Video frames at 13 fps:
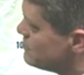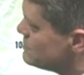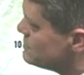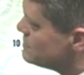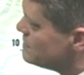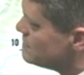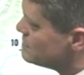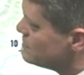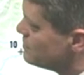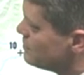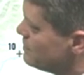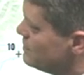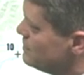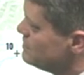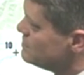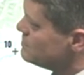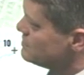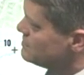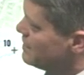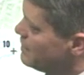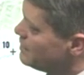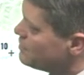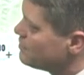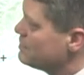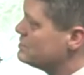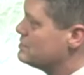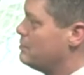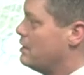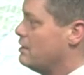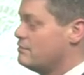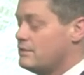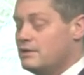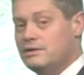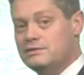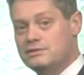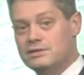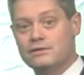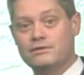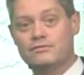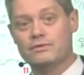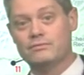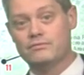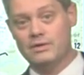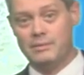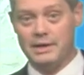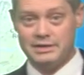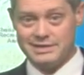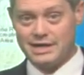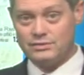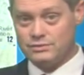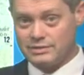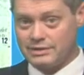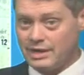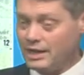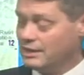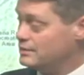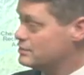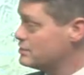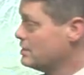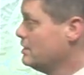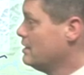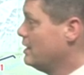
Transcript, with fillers: 6 degrees to 10 degrees above zero from Fairbanks out to the college